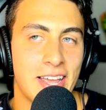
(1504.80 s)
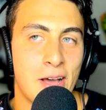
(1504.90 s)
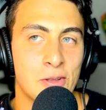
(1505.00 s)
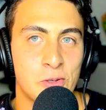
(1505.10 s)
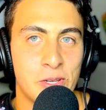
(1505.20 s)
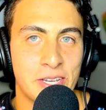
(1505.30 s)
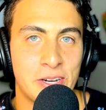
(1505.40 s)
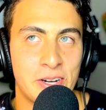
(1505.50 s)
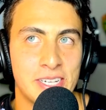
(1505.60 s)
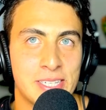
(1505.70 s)
i was really
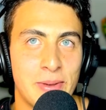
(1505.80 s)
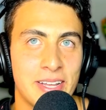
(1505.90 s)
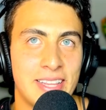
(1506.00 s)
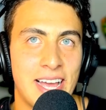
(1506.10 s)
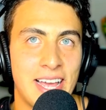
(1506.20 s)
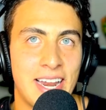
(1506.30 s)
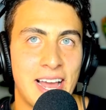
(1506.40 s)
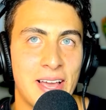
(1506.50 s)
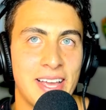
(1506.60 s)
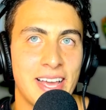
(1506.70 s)
curious about that and
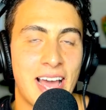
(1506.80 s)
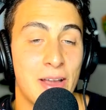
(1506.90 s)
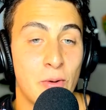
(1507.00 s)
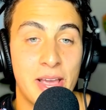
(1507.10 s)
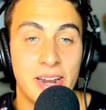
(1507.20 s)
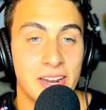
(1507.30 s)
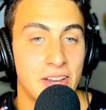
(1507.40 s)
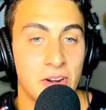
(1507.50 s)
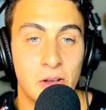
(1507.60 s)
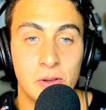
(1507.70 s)
i i read
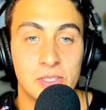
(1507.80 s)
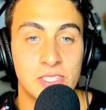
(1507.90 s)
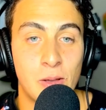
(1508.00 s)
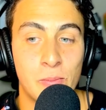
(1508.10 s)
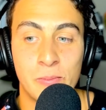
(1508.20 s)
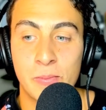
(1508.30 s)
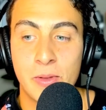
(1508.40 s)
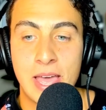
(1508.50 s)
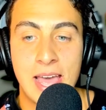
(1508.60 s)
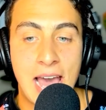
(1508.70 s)
you know some
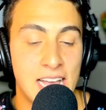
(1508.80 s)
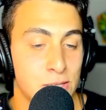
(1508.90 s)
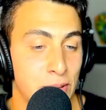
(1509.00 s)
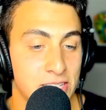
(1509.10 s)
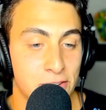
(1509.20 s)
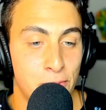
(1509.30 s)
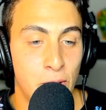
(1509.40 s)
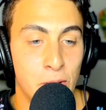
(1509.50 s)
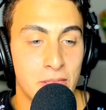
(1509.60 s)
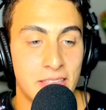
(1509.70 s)
aspects of
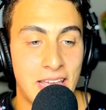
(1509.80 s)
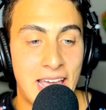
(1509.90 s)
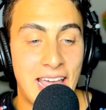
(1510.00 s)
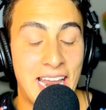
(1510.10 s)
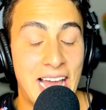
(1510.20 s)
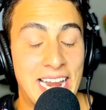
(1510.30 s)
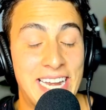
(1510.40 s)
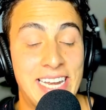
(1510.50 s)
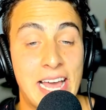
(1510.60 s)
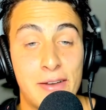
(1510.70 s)
both and I
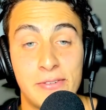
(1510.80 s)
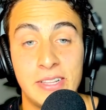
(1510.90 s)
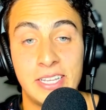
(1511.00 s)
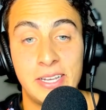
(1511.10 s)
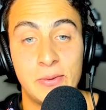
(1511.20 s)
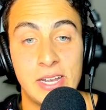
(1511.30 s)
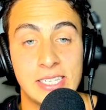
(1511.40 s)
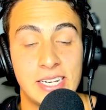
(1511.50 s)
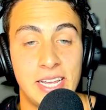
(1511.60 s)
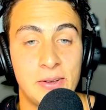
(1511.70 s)
definitely
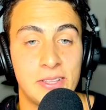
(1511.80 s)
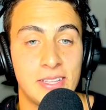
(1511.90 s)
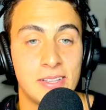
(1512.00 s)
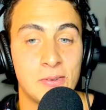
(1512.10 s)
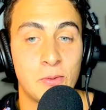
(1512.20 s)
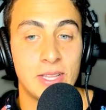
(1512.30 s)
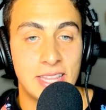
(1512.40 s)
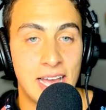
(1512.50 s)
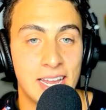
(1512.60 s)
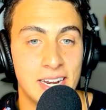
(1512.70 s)
resonate with
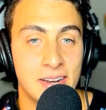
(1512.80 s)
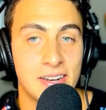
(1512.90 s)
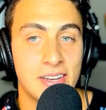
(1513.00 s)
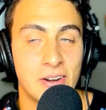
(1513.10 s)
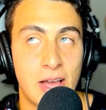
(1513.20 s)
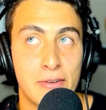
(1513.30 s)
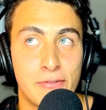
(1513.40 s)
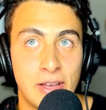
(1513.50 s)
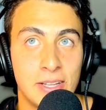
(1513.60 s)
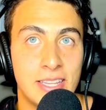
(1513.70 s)
that. You know, I
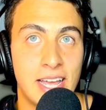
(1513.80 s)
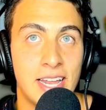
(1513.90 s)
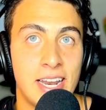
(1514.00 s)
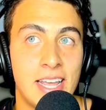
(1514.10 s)
felt that